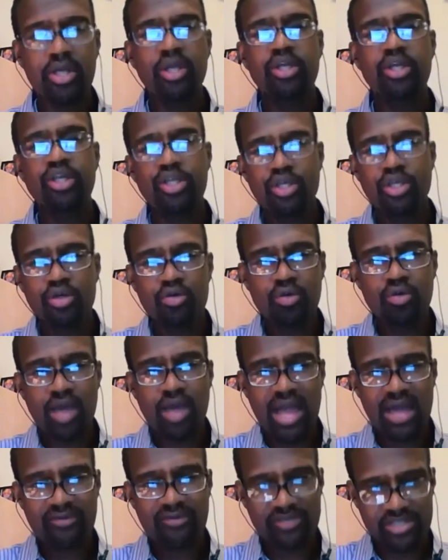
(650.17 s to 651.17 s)
you
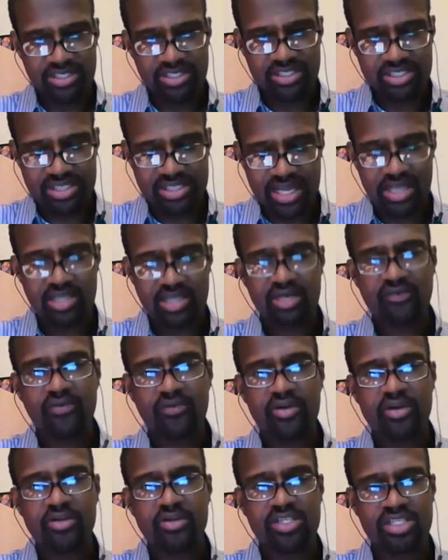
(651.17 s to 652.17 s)
have to stand up for
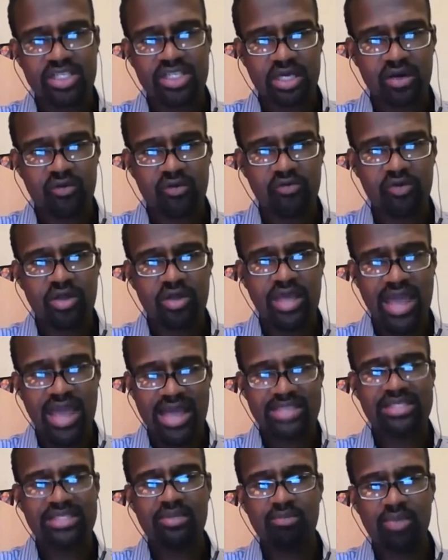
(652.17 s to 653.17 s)
yourself
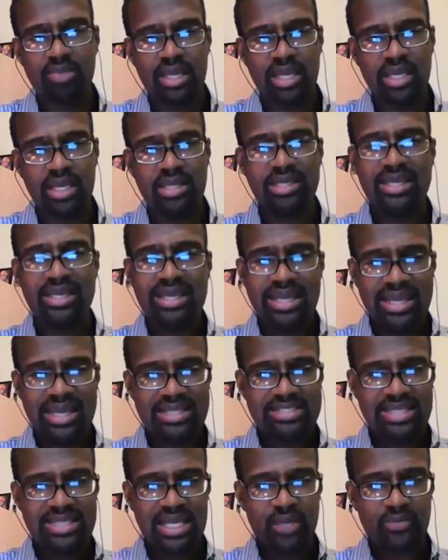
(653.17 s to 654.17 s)
as a man and
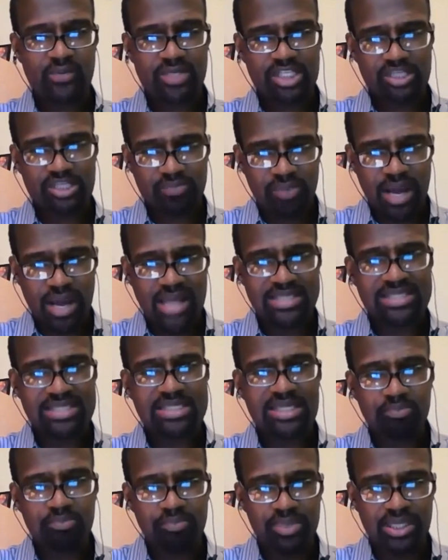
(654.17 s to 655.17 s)
take
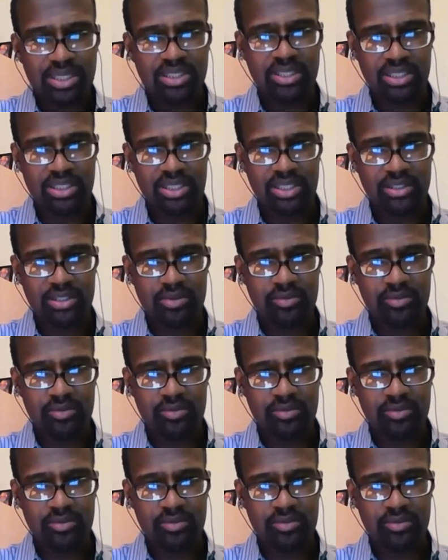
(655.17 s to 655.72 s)
responsibility